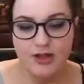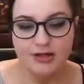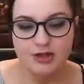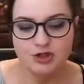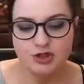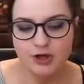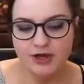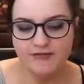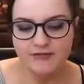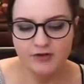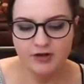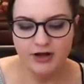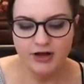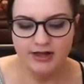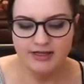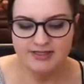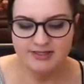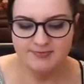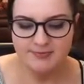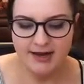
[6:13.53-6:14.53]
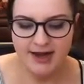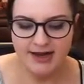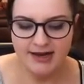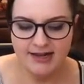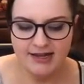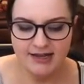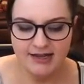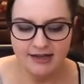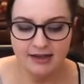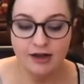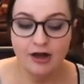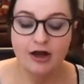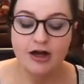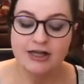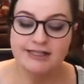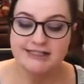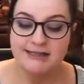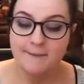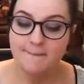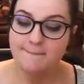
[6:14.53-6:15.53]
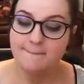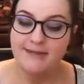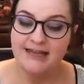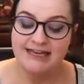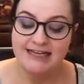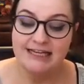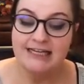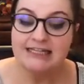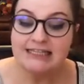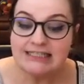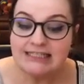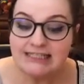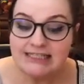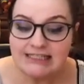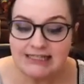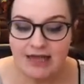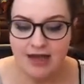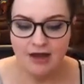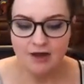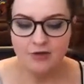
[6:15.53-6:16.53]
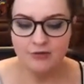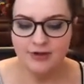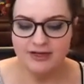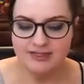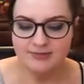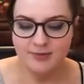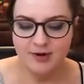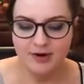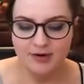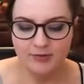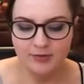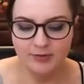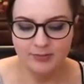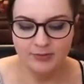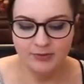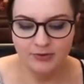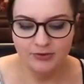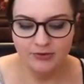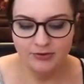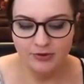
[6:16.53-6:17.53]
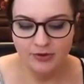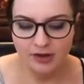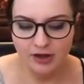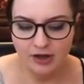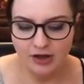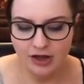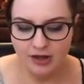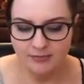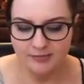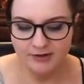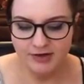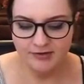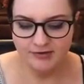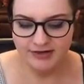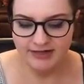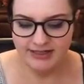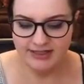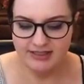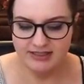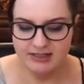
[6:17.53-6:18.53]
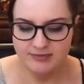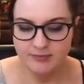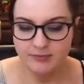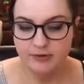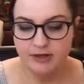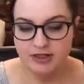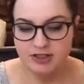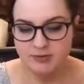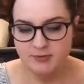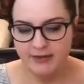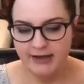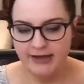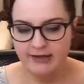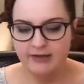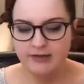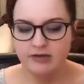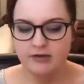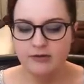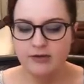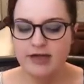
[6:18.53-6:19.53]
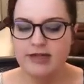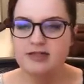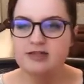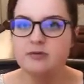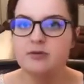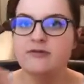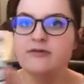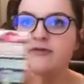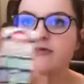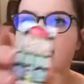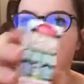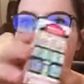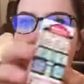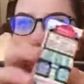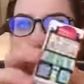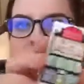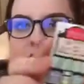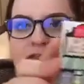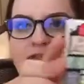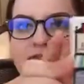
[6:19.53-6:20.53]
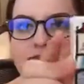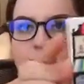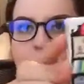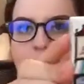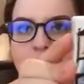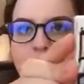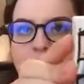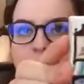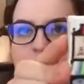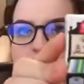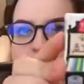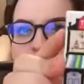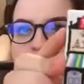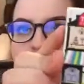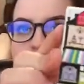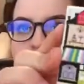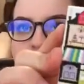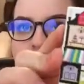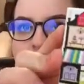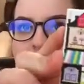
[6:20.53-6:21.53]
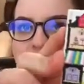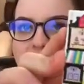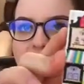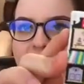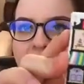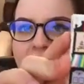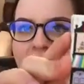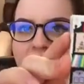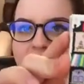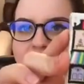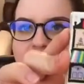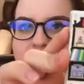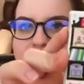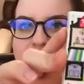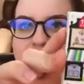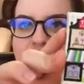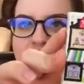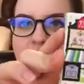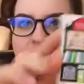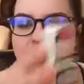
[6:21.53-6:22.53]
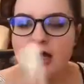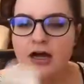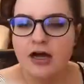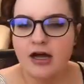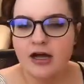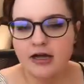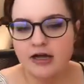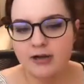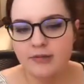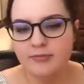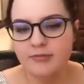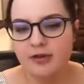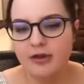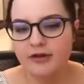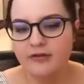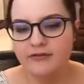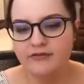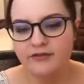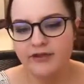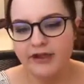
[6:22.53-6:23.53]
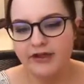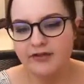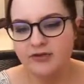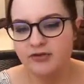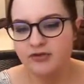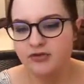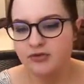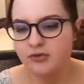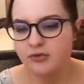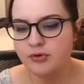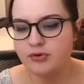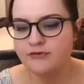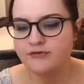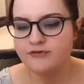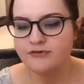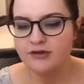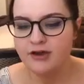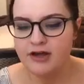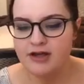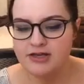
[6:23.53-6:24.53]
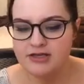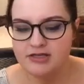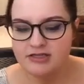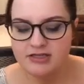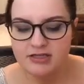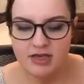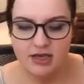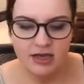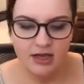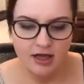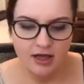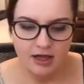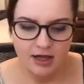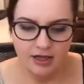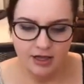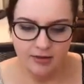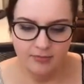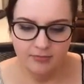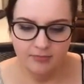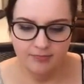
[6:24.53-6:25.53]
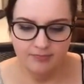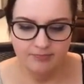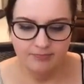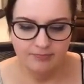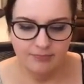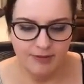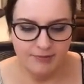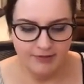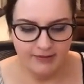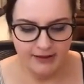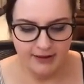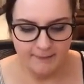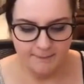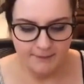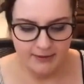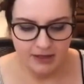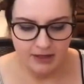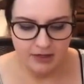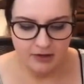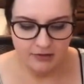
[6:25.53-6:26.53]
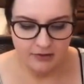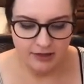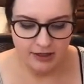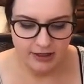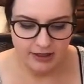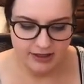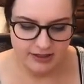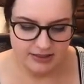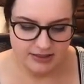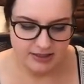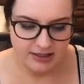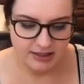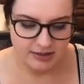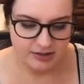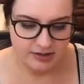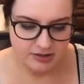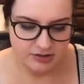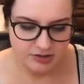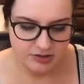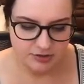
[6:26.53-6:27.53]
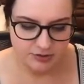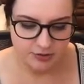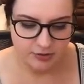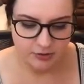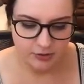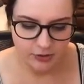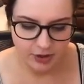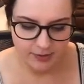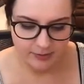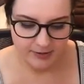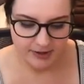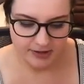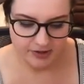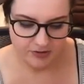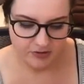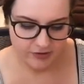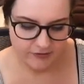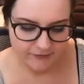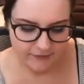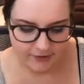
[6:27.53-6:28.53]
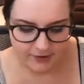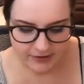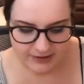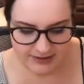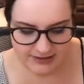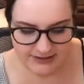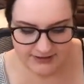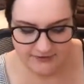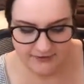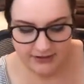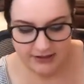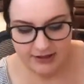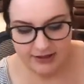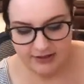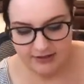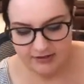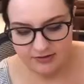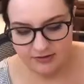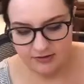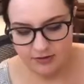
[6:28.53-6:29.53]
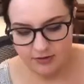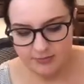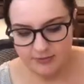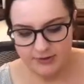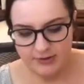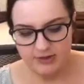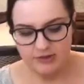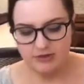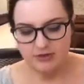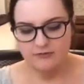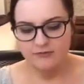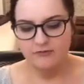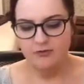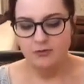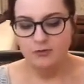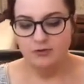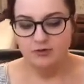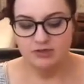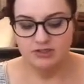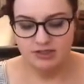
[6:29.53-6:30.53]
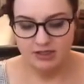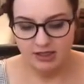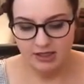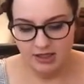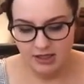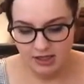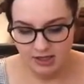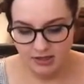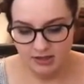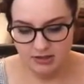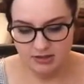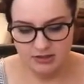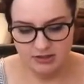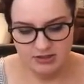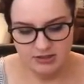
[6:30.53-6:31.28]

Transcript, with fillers: Trifle Cosmetic Cosmetics Raspberry Ripple Ombre Radiance Blush Palette. Okay, so we've it comes in this really cute little package um, of like a storefront, um, maybe like a bakery, and it's got these two little cupcakes on the front. Let's see if I can get this open. Of course, I can't.